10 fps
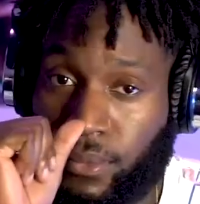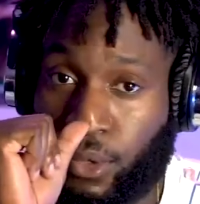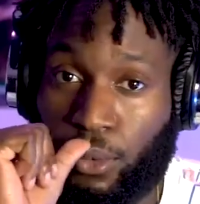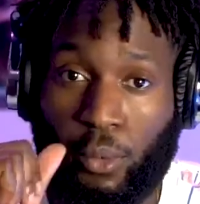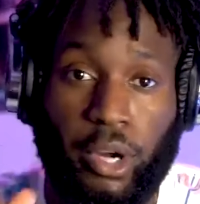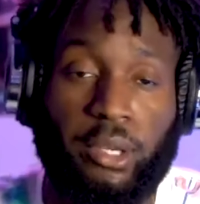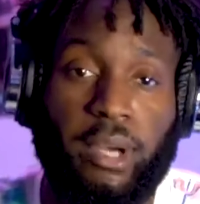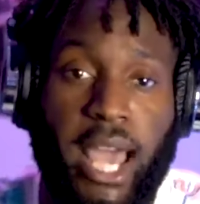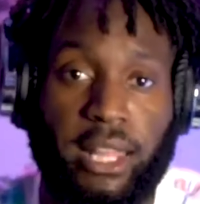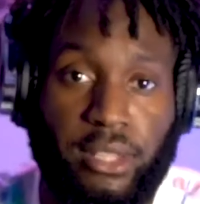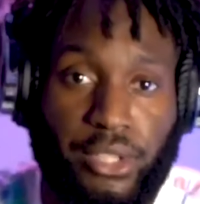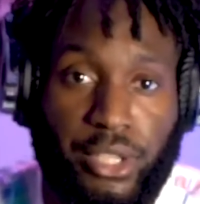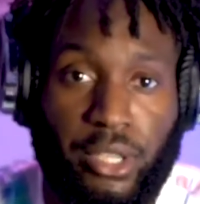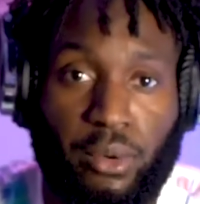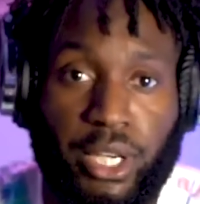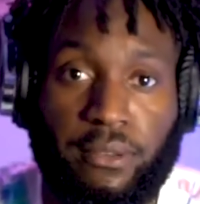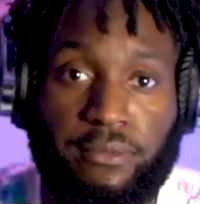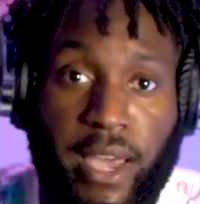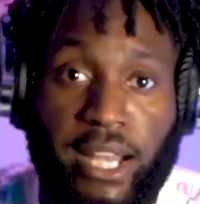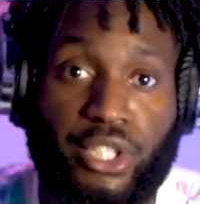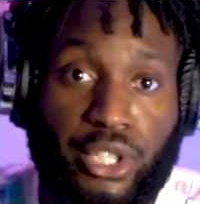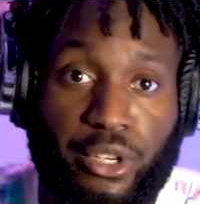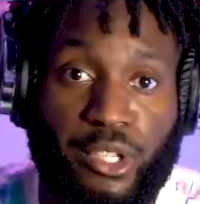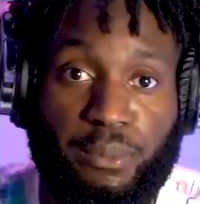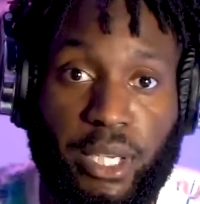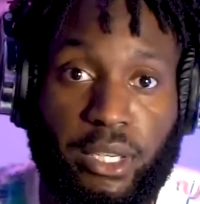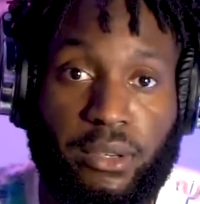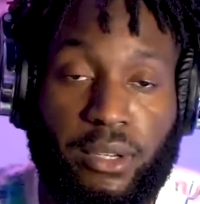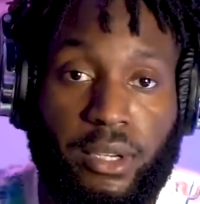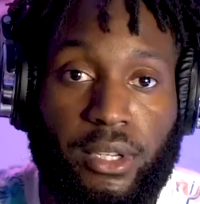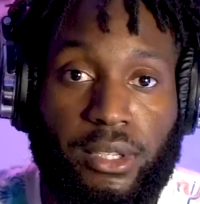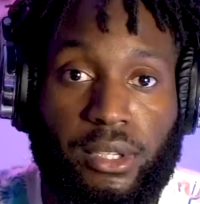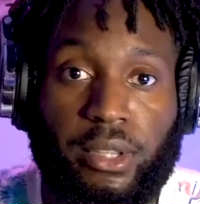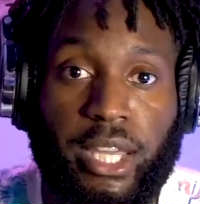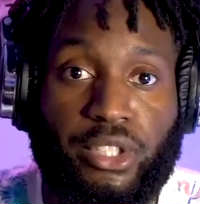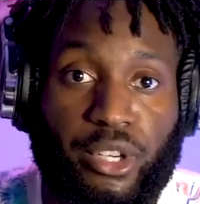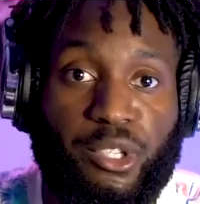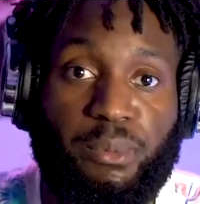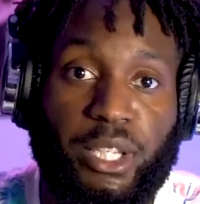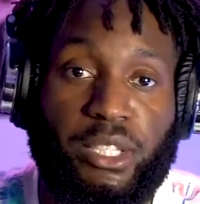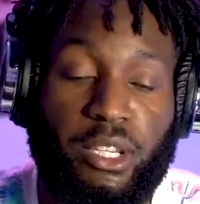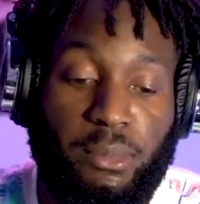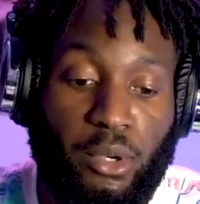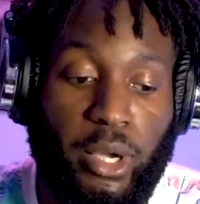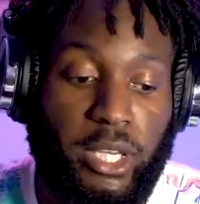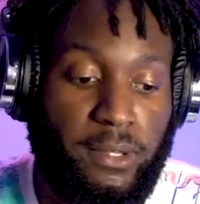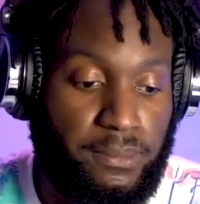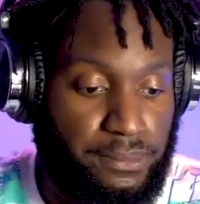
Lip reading: When working with athletes, you're going to want a fast shutter speed. So that shutter speed is going to be quick.